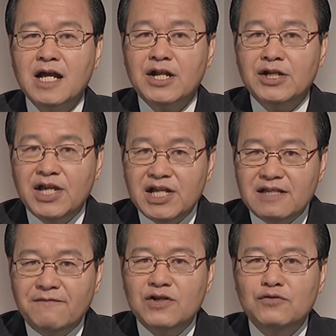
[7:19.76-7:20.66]
This
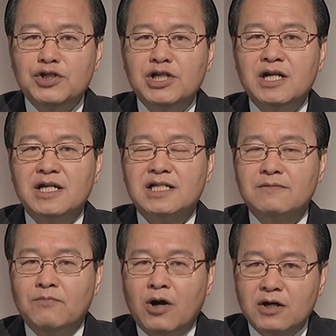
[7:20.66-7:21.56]
future is
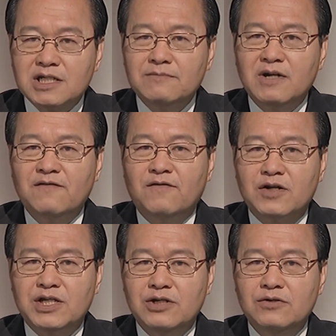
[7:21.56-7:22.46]
possible for
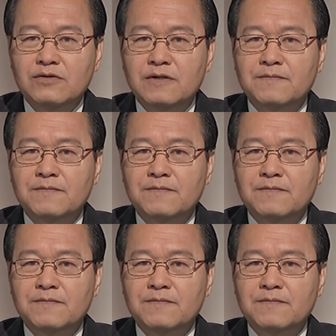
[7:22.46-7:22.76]
you